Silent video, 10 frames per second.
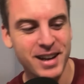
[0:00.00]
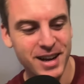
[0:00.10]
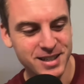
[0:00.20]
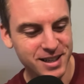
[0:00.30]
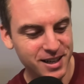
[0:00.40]

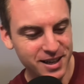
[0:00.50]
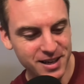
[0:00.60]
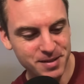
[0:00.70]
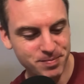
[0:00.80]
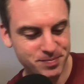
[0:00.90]
little
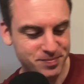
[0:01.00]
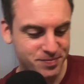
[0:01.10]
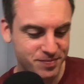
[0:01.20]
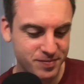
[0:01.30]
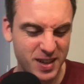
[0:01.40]

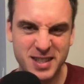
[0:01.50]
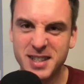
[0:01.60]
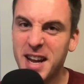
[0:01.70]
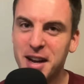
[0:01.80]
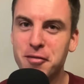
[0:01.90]

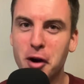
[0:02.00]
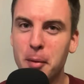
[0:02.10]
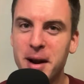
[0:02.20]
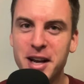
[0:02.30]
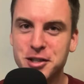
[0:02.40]
sting of
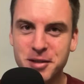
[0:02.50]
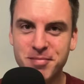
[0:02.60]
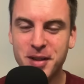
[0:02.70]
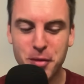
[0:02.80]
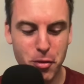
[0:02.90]
carbonation
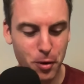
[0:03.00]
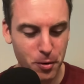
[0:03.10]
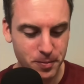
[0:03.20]
in the throat.